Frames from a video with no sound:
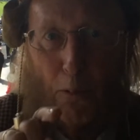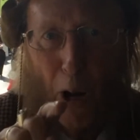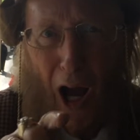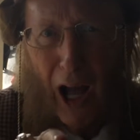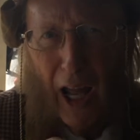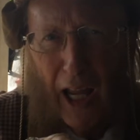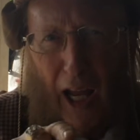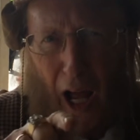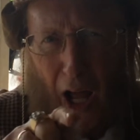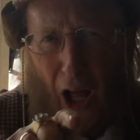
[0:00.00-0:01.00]
why
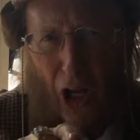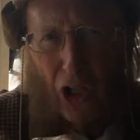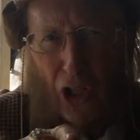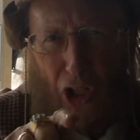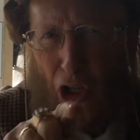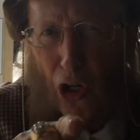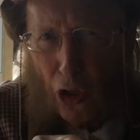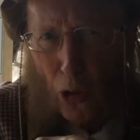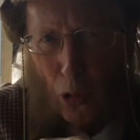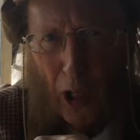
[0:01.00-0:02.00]
aren't
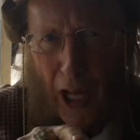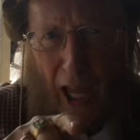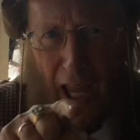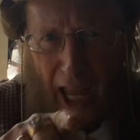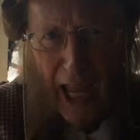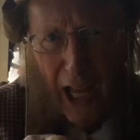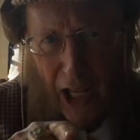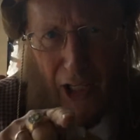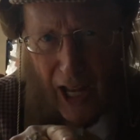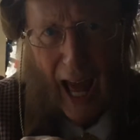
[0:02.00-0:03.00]
you
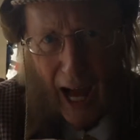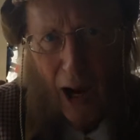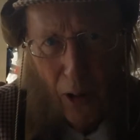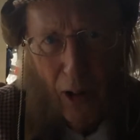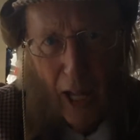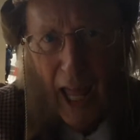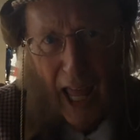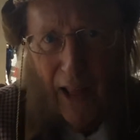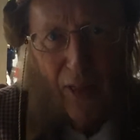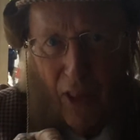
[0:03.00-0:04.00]
here now
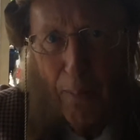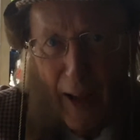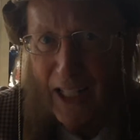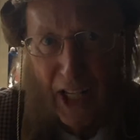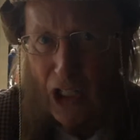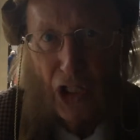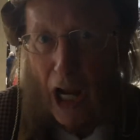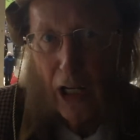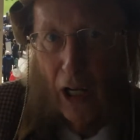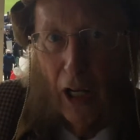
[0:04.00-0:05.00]
in the betting
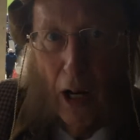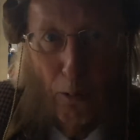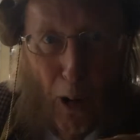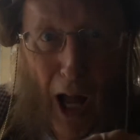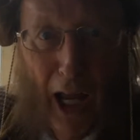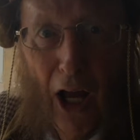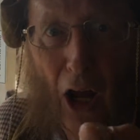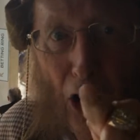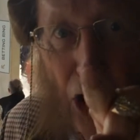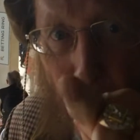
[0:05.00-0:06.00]
jungle? Why
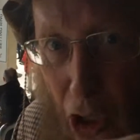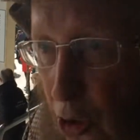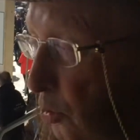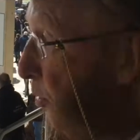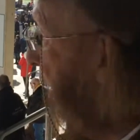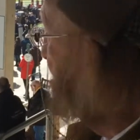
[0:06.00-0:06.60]
aren't you